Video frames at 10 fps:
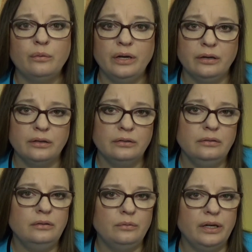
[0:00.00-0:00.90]
know what
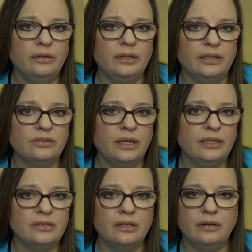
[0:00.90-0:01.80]
your
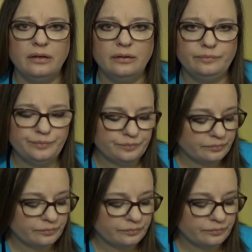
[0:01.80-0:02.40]
electrolytes are,